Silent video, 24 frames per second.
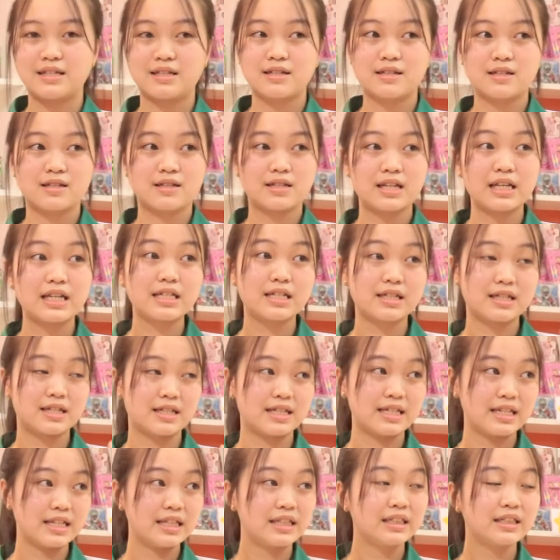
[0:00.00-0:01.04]

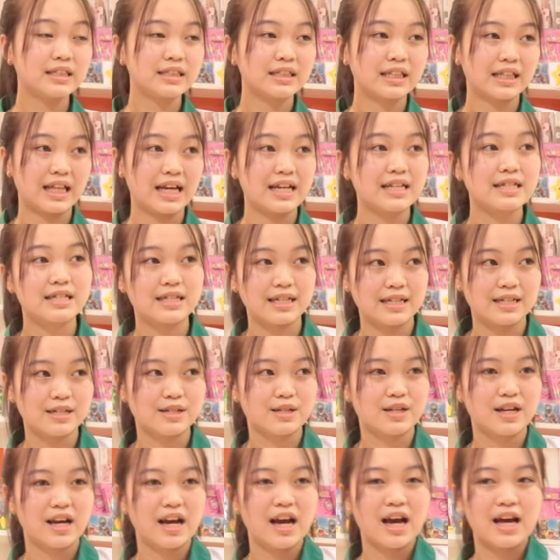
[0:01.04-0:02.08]
16 classes.